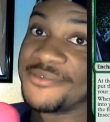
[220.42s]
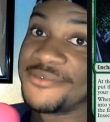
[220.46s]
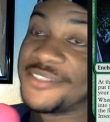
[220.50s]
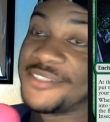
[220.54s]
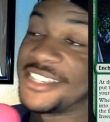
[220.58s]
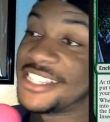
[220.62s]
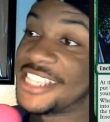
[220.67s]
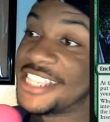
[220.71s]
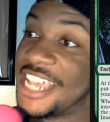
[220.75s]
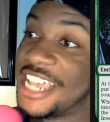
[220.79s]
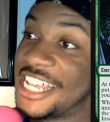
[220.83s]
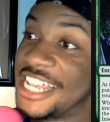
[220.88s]

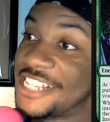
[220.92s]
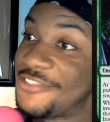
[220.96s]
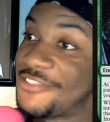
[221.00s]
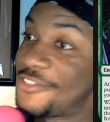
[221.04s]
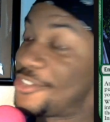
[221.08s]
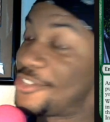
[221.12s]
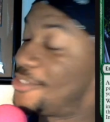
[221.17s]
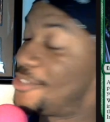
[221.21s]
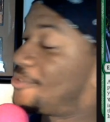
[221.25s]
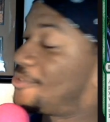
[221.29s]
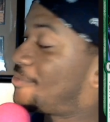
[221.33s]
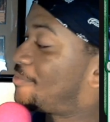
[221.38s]
this guy's
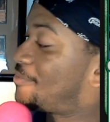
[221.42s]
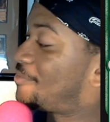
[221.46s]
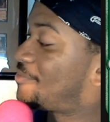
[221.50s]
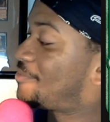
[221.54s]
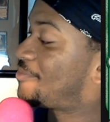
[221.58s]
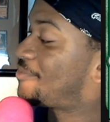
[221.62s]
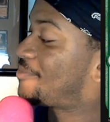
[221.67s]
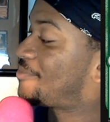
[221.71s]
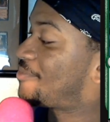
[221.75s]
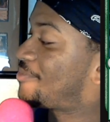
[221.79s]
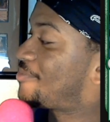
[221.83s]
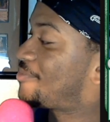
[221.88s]
for you.
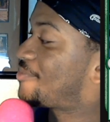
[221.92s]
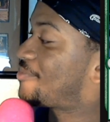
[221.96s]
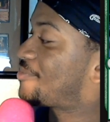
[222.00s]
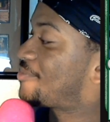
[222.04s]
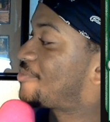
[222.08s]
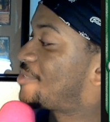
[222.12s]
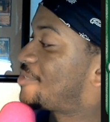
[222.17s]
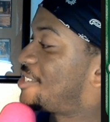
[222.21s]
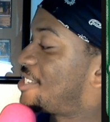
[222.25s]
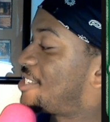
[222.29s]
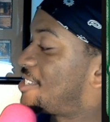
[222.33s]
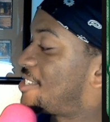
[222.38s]

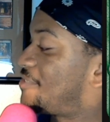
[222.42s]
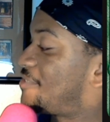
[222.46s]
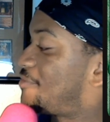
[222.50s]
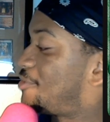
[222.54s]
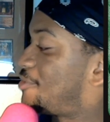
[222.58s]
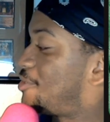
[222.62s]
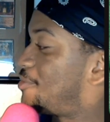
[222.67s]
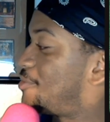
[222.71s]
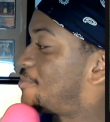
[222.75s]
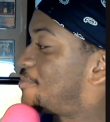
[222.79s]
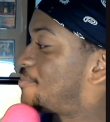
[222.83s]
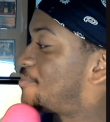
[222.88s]
This is
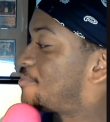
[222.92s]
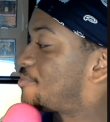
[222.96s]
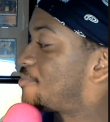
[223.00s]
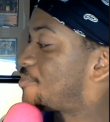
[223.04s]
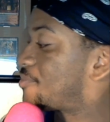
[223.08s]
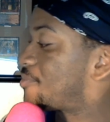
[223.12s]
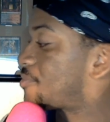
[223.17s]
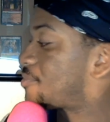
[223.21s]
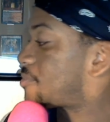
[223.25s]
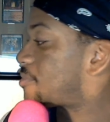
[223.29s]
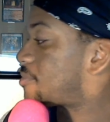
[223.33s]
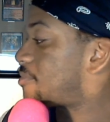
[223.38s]
for you.
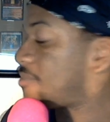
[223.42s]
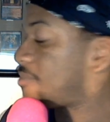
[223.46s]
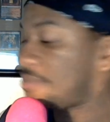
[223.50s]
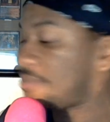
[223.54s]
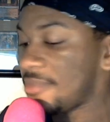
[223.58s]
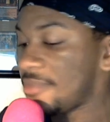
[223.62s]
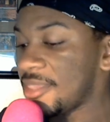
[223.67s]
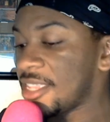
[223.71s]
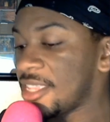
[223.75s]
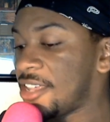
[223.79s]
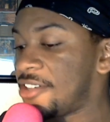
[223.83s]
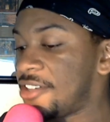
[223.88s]

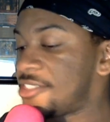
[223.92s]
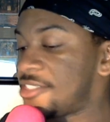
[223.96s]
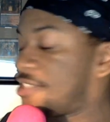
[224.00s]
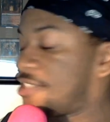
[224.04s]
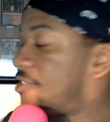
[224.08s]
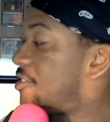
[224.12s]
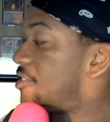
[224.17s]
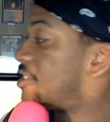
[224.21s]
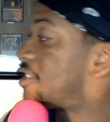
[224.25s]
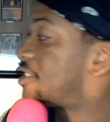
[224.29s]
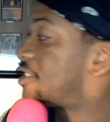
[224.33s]
Our third